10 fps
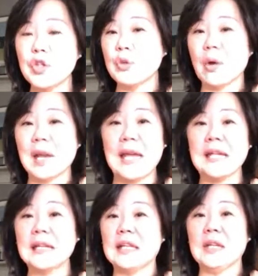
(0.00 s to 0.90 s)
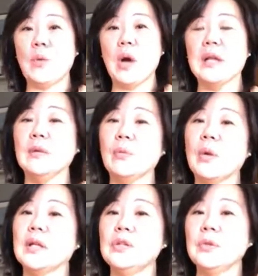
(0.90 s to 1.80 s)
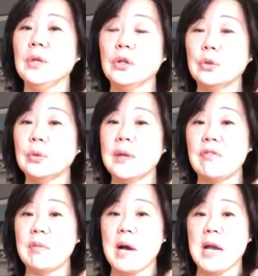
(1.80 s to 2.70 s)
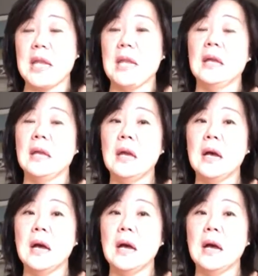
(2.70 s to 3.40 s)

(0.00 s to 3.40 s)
just organically wanting to include everybody.